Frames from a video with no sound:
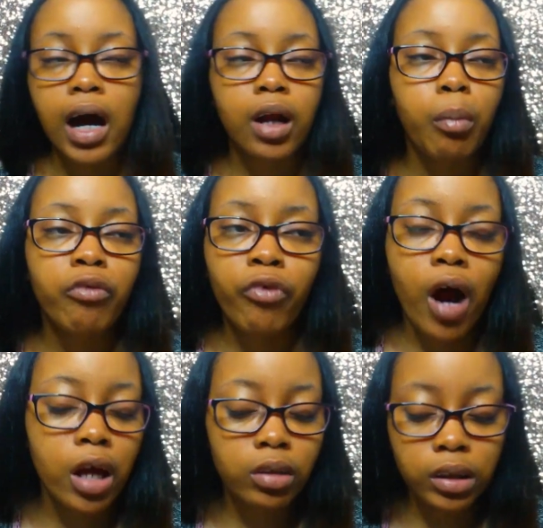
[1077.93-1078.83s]
I know
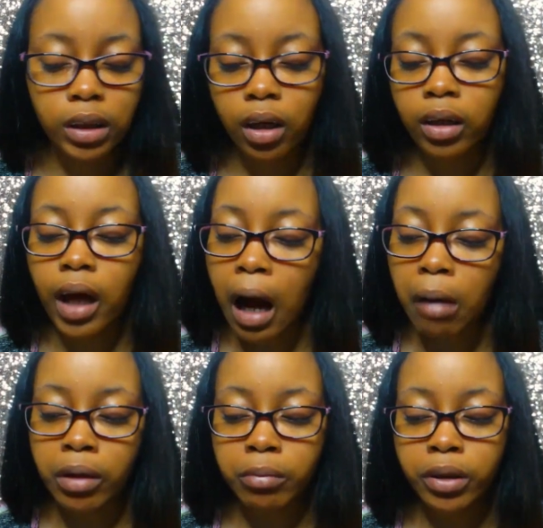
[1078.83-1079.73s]
before I used to say, yeah,
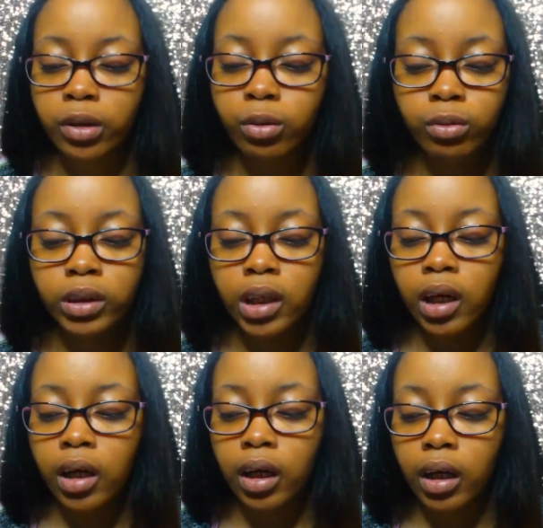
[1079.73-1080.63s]
I want to be used,
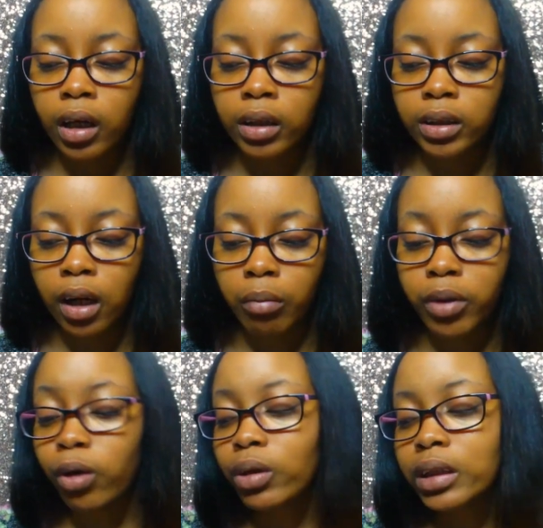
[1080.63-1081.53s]
and um,
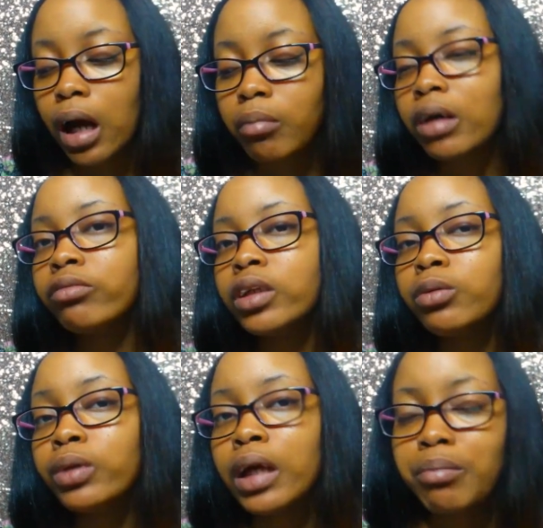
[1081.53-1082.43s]
the only time I
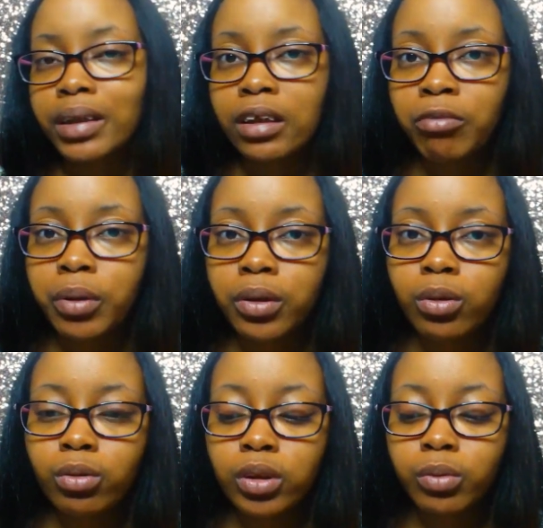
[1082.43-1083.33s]
really would let myself be
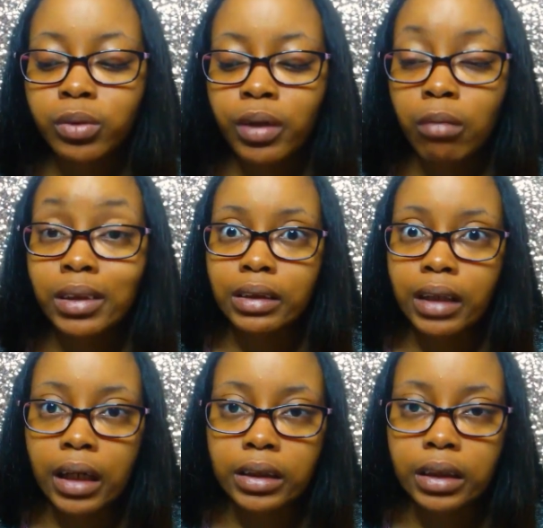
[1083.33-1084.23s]
used was when I
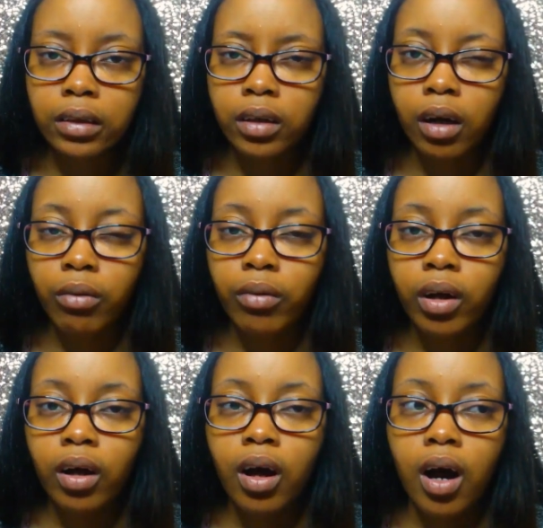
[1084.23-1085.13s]
dancing, you know,
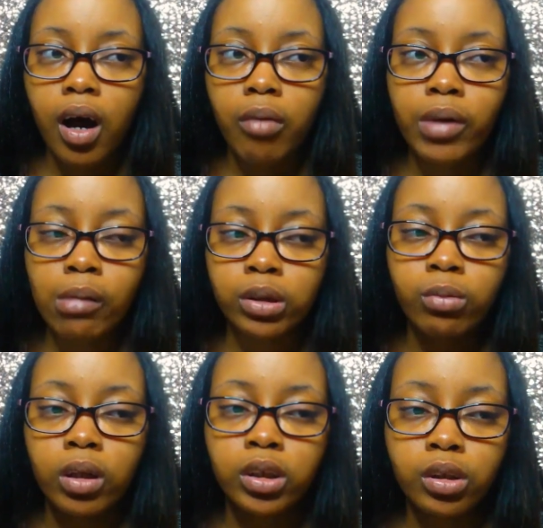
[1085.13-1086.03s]
uh, when I was
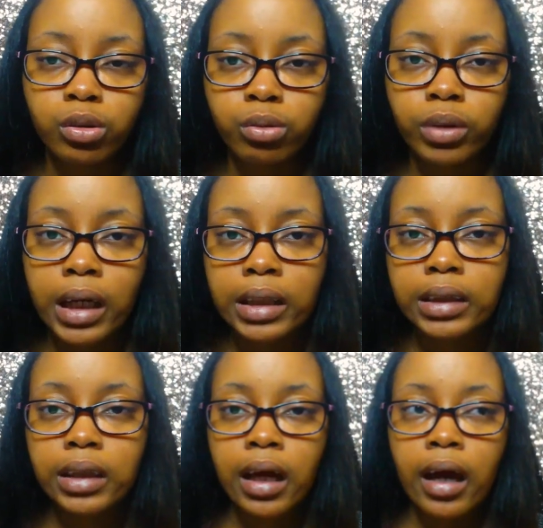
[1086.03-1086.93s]
doing liturgical
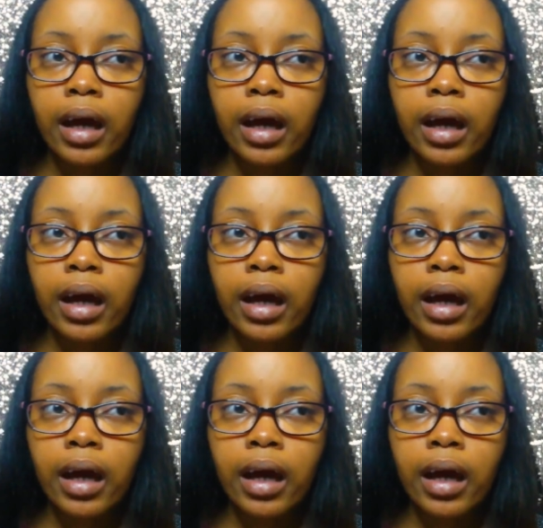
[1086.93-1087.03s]
dance.